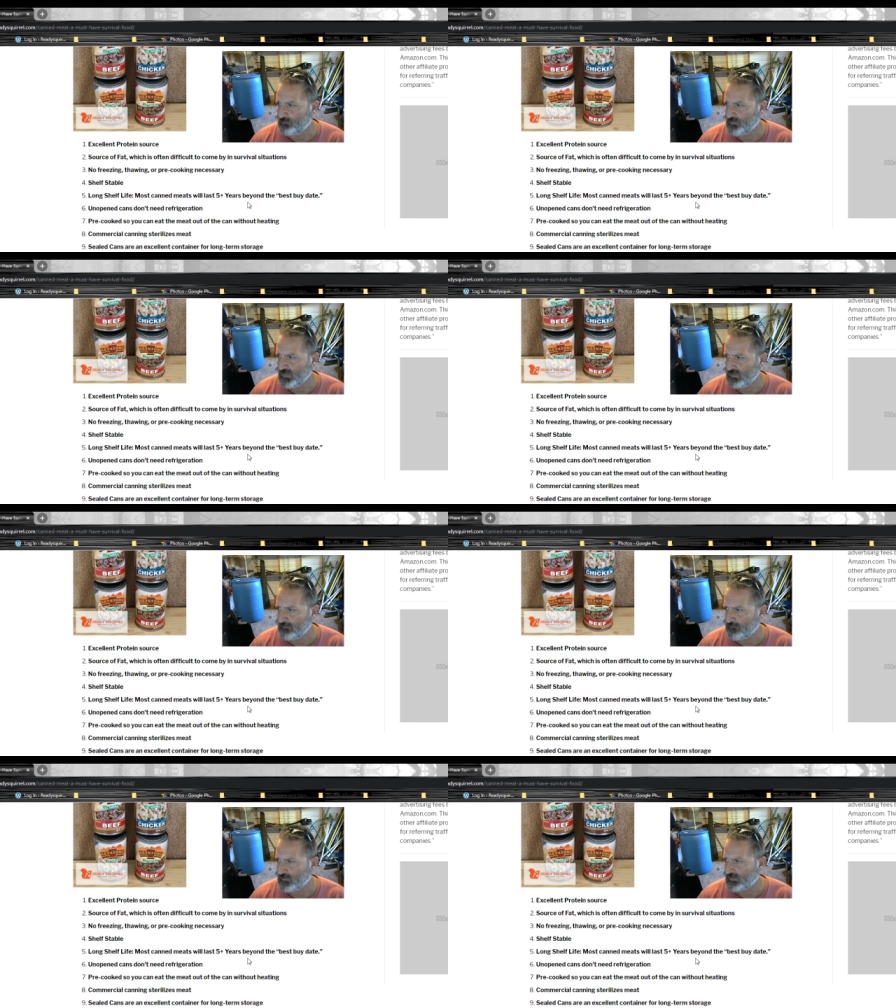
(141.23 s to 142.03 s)

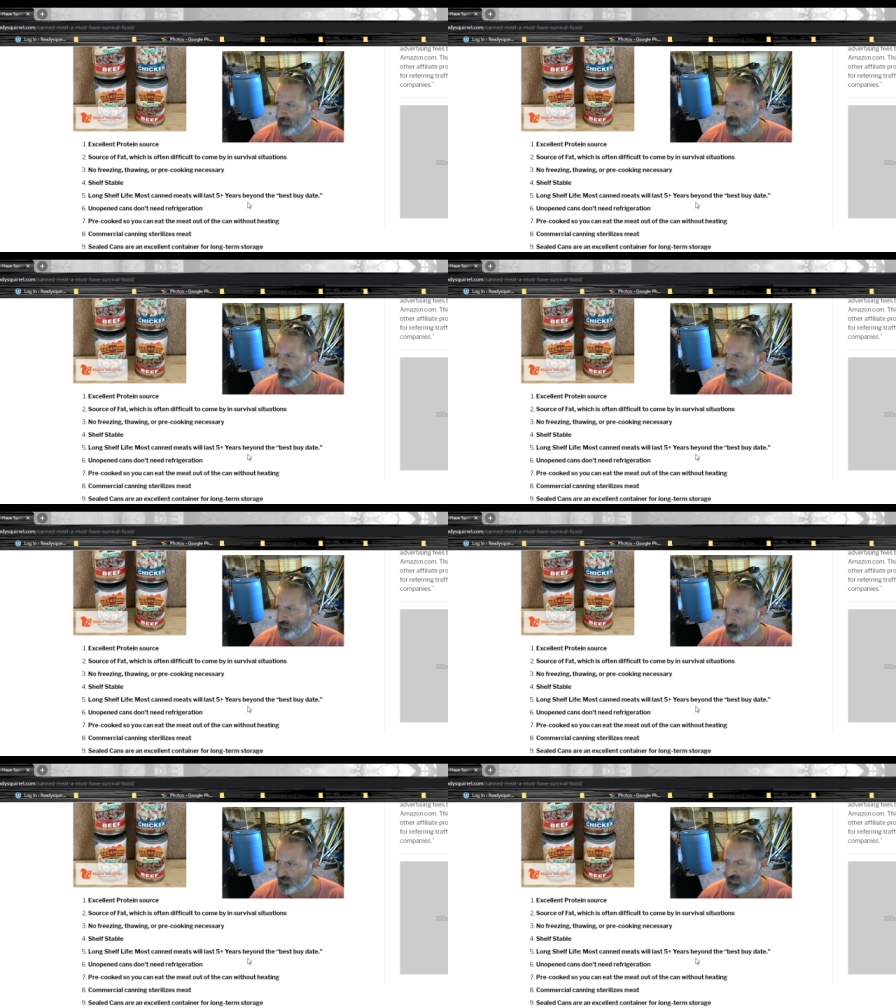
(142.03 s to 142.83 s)
beef, and canned
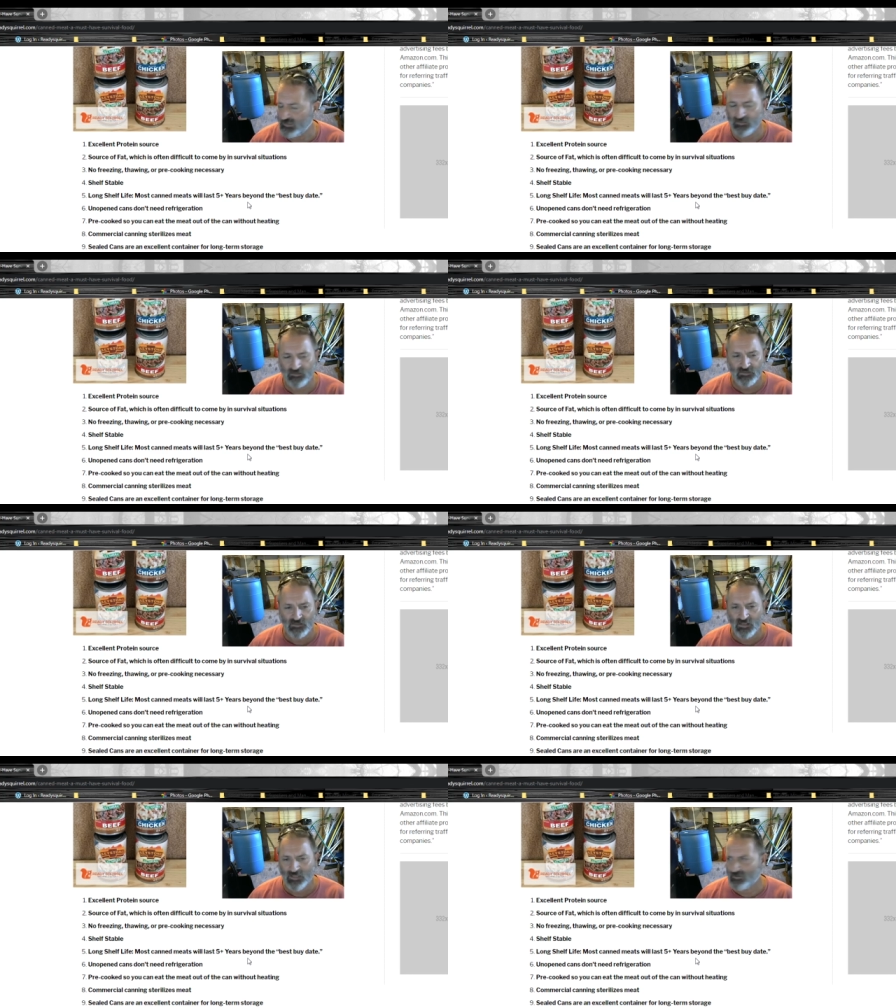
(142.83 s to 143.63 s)
turkey,
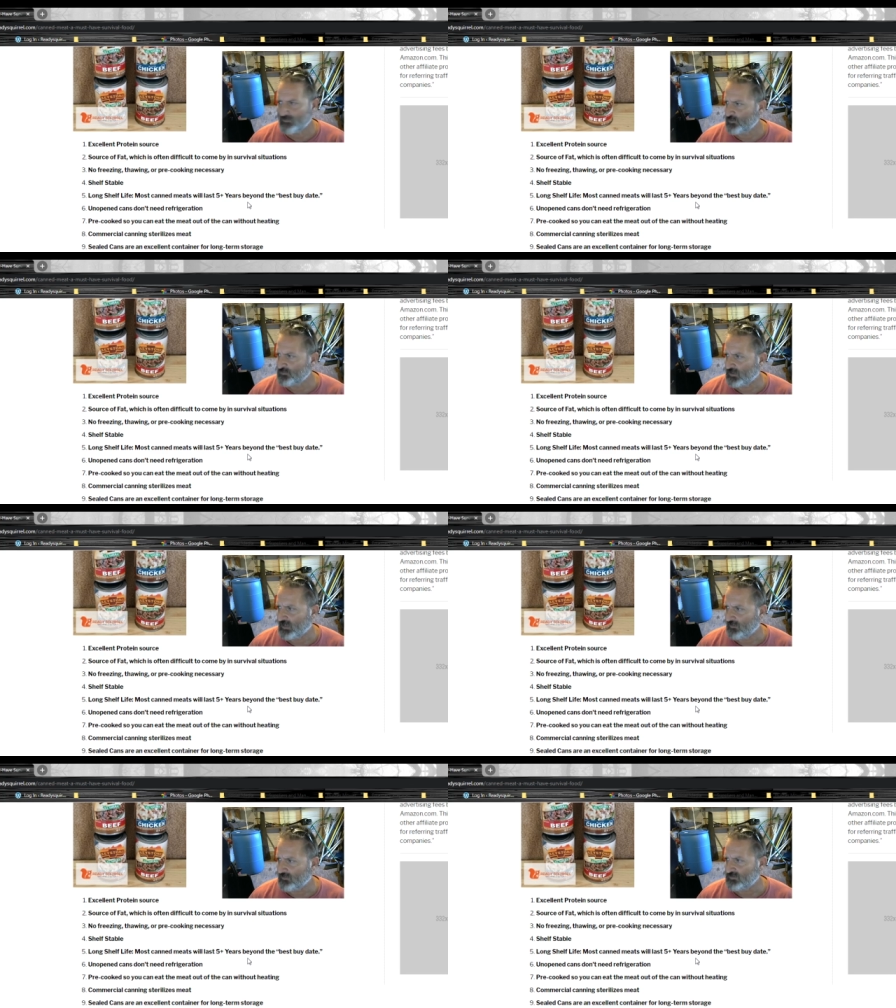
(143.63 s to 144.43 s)
I think those are
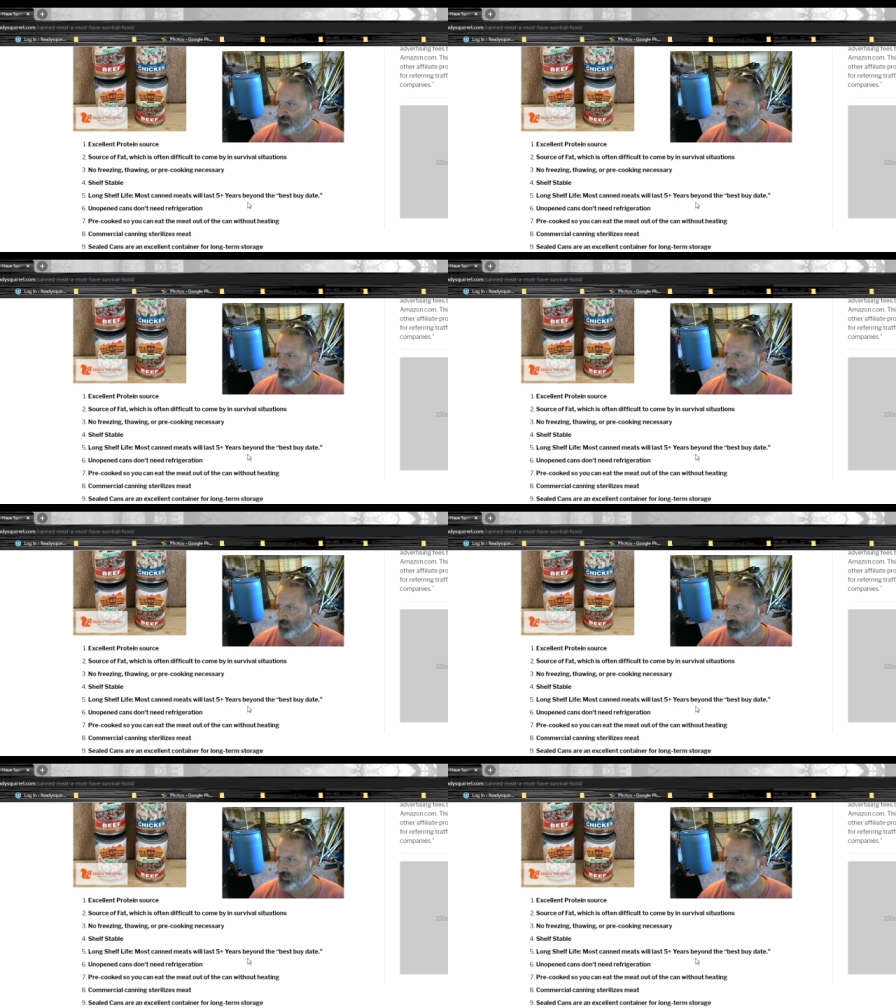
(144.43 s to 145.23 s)
kind of the
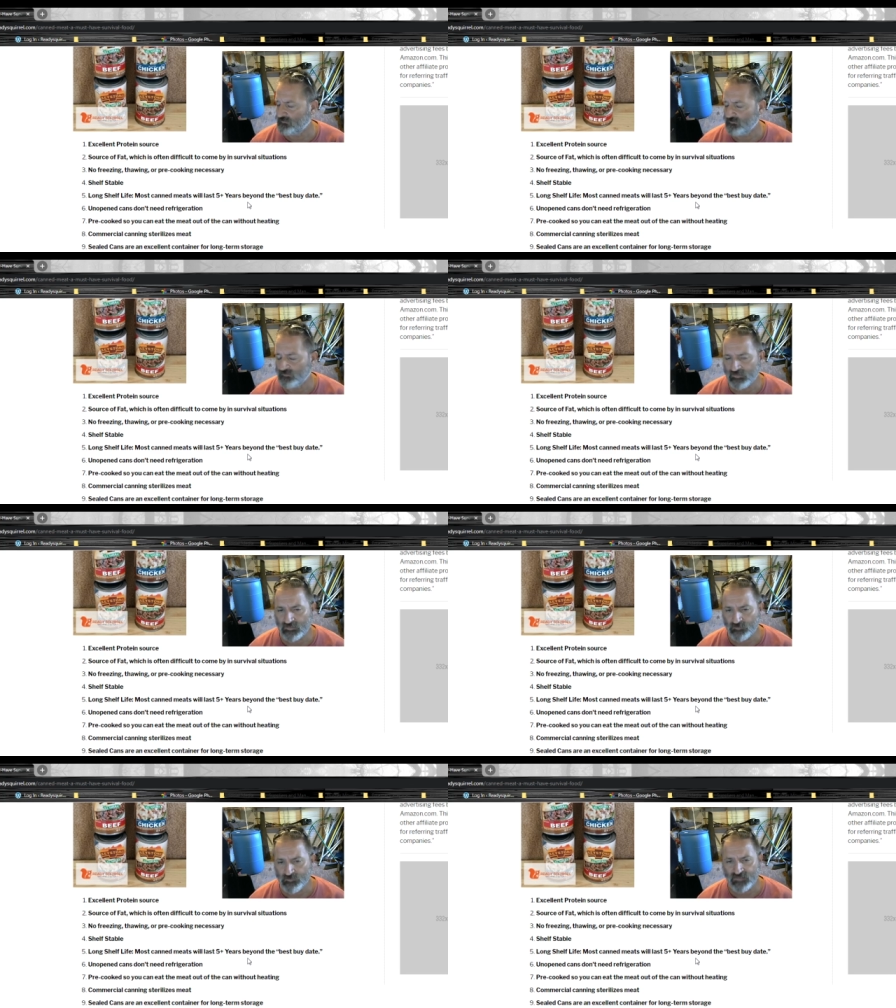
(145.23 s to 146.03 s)
staple canned
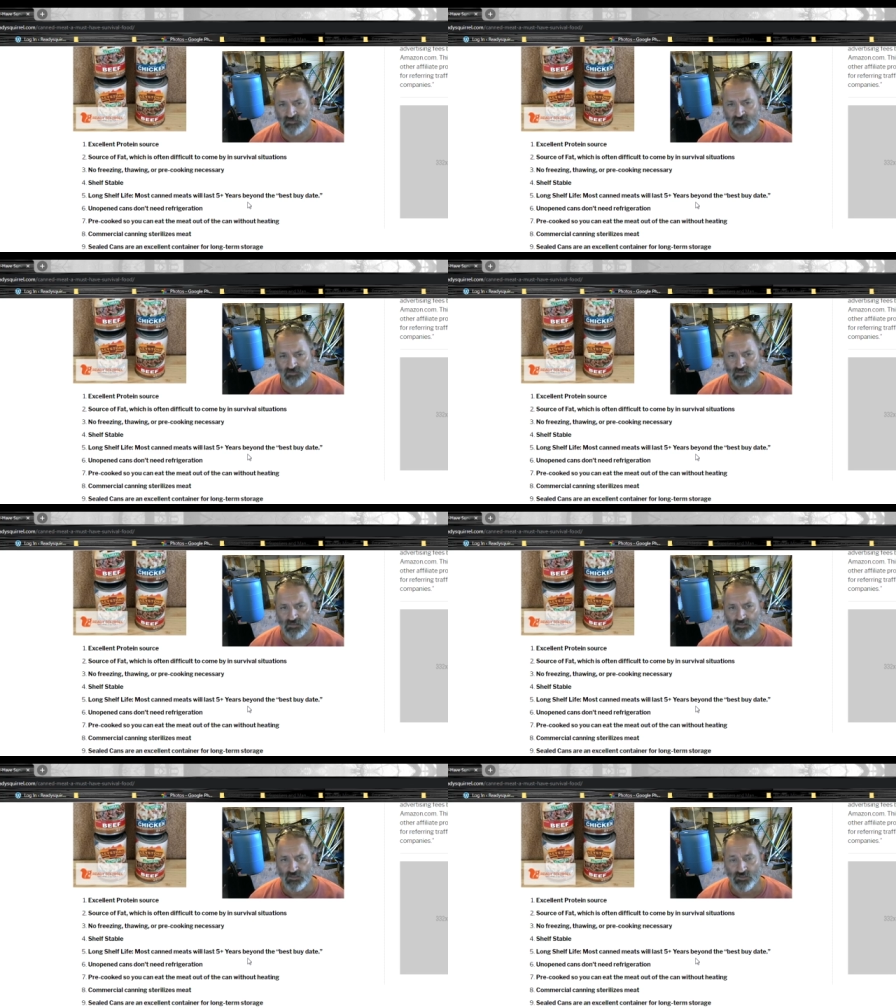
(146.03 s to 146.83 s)
uh, meats.
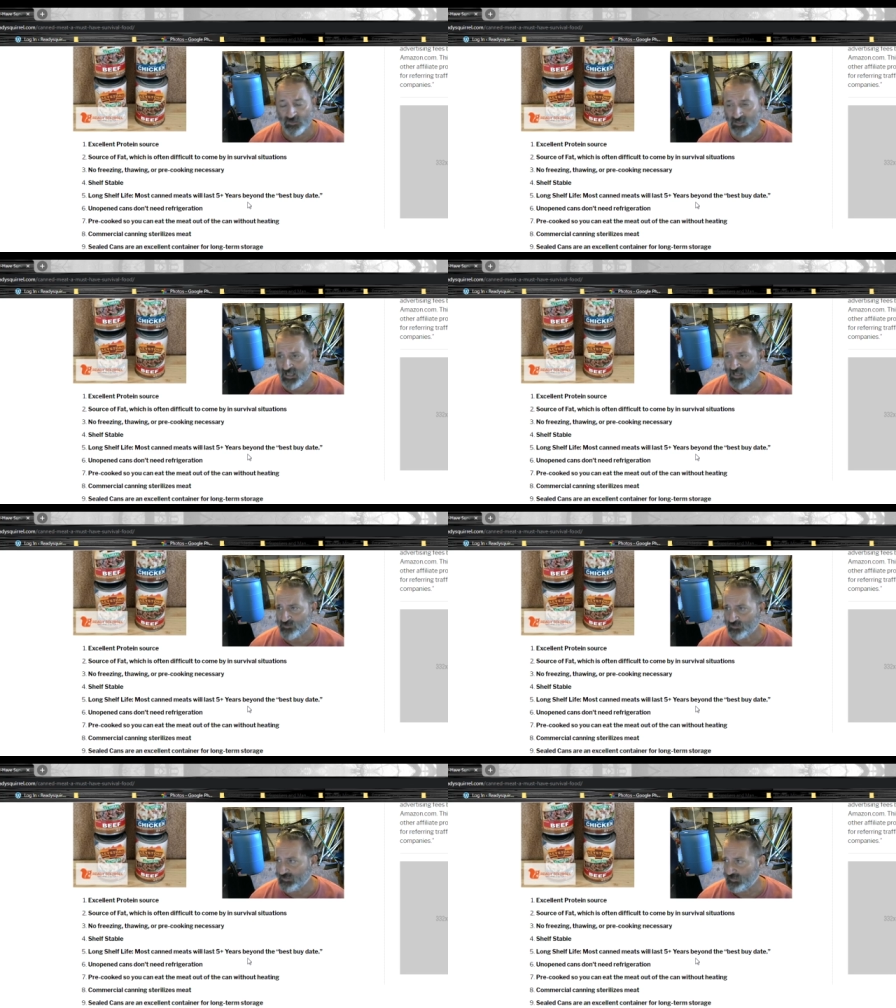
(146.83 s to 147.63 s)
You can
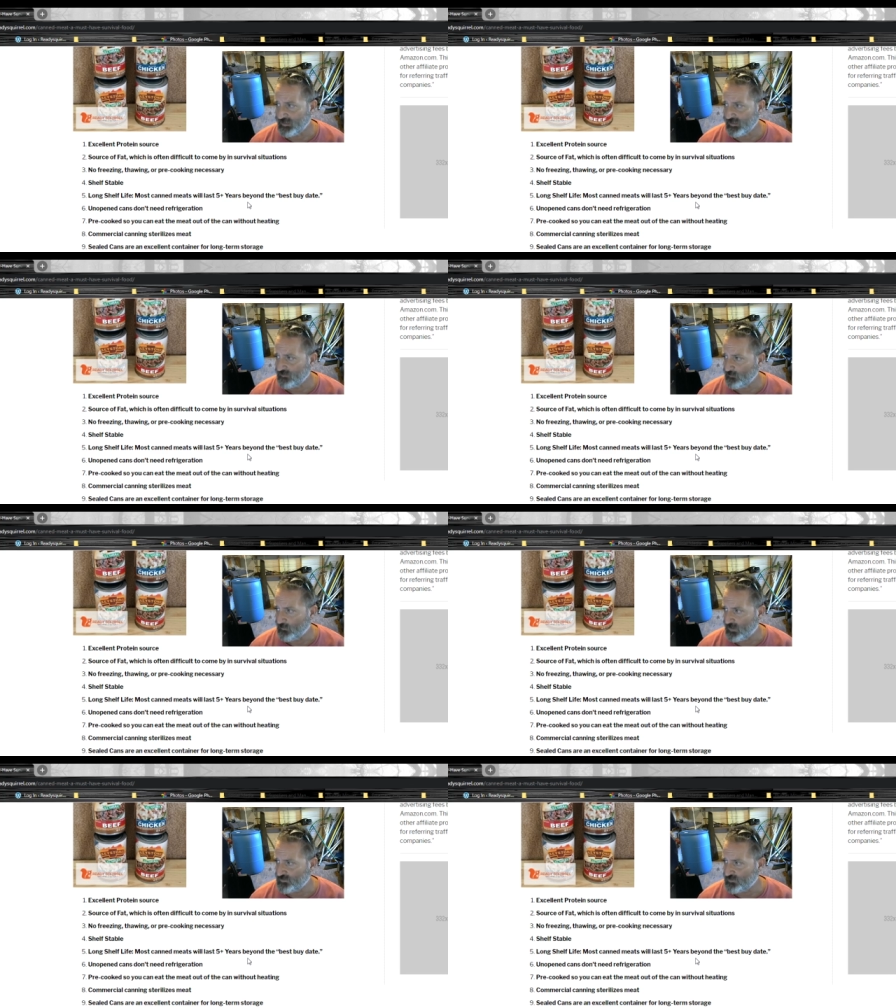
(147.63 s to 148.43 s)
actually get
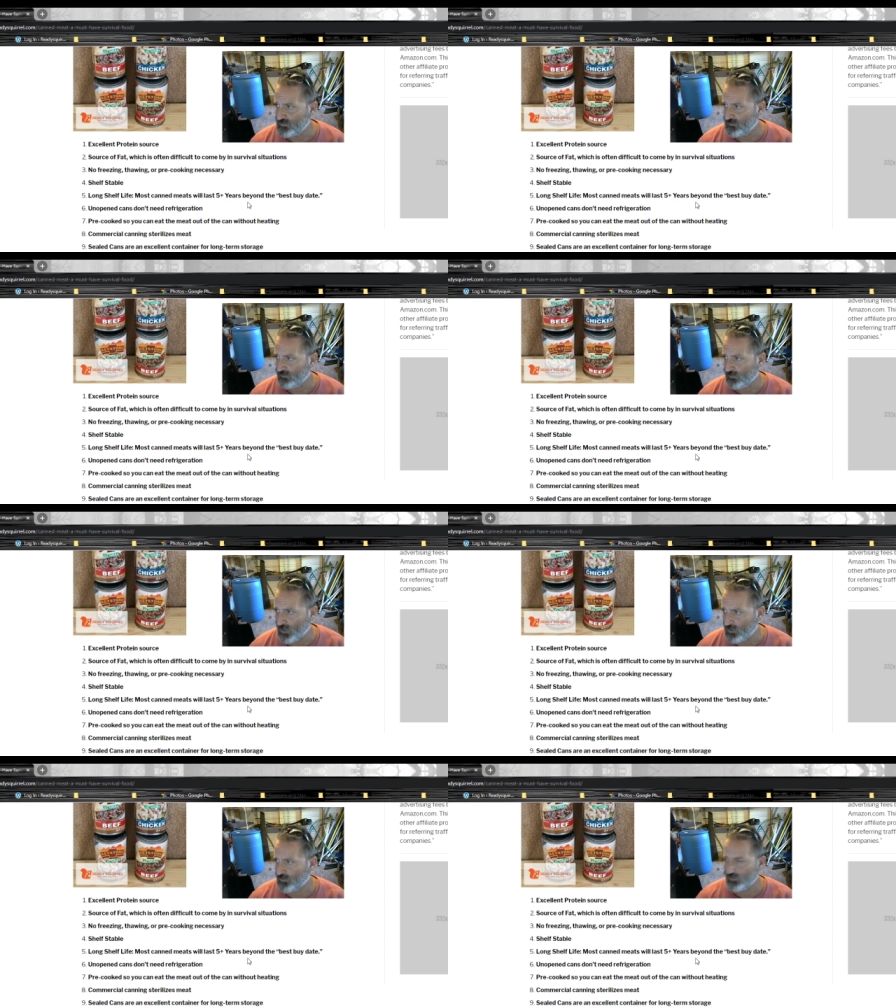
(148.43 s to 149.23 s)
much
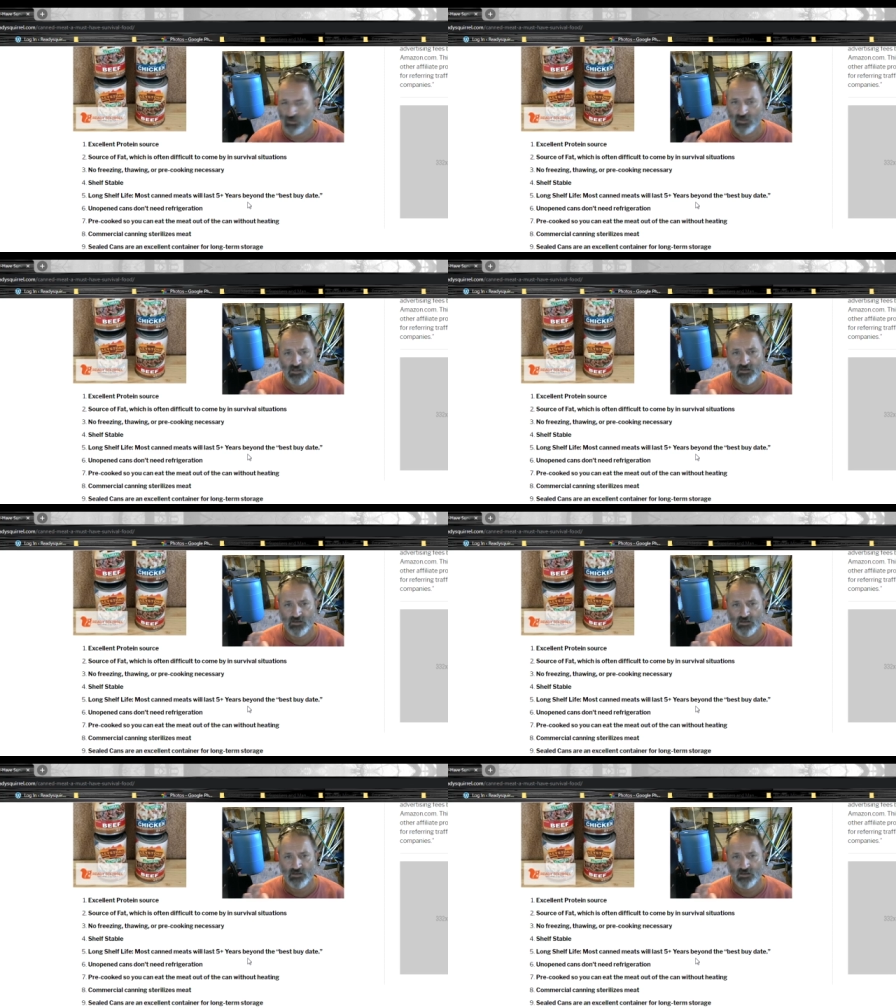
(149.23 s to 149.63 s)
longer